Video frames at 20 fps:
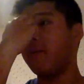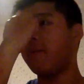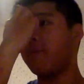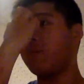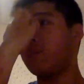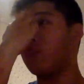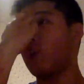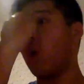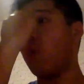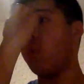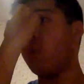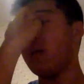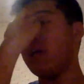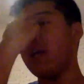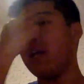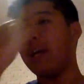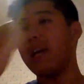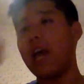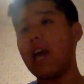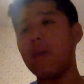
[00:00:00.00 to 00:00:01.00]
So
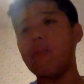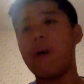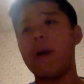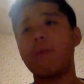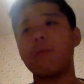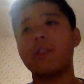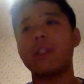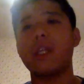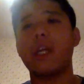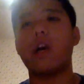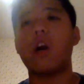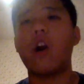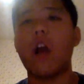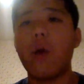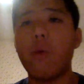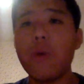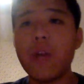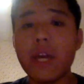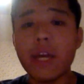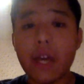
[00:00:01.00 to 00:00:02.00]
Caleb Hamilton's like, all
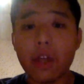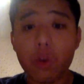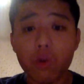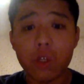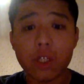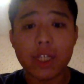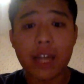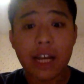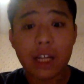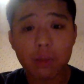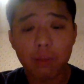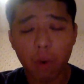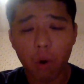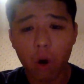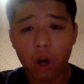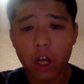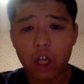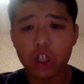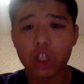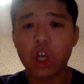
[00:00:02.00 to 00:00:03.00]
right, we can get through this next
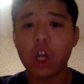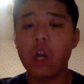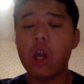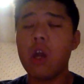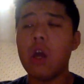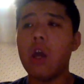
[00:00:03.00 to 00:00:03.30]
portage,